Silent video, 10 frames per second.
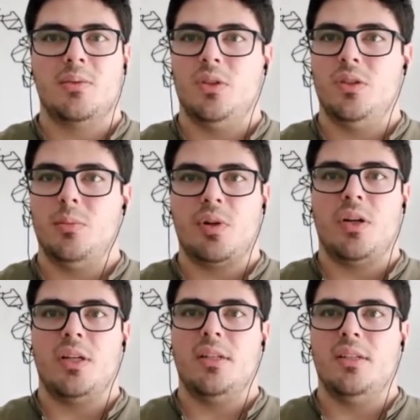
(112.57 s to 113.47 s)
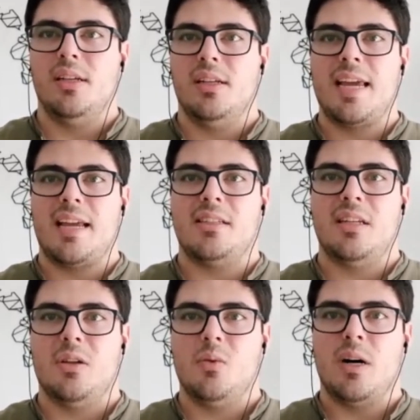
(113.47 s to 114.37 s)
We deploy it, it gets
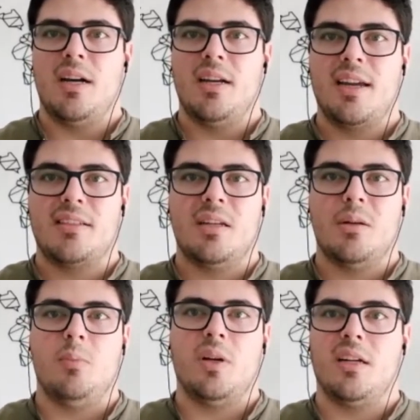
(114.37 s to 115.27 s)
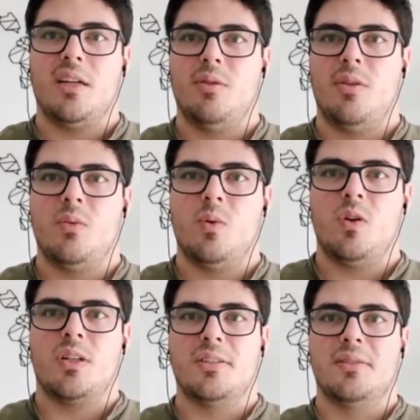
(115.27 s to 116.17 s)
the UI, gets the API, everything working.